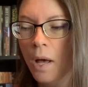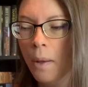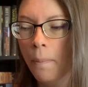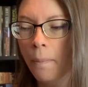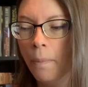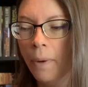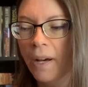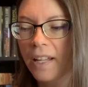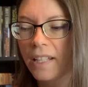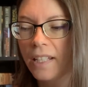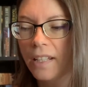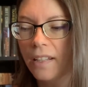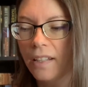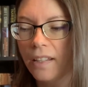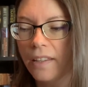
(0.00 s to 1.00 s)
but
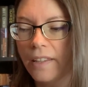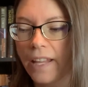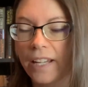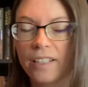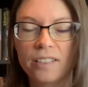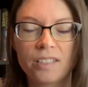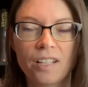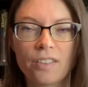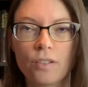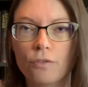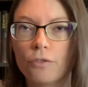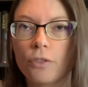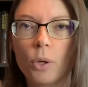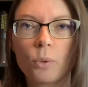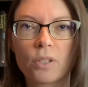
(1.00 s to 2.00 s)
that is not the
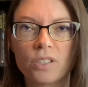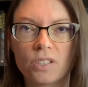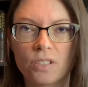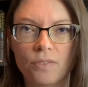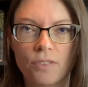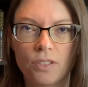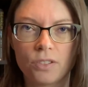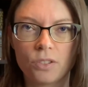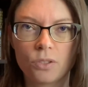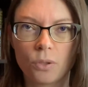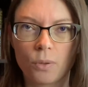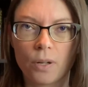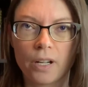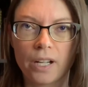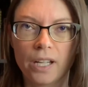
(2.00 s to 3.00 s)
focus of the
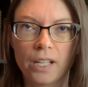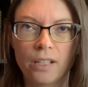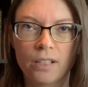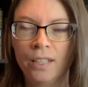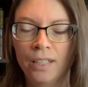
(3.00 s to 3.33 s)
story.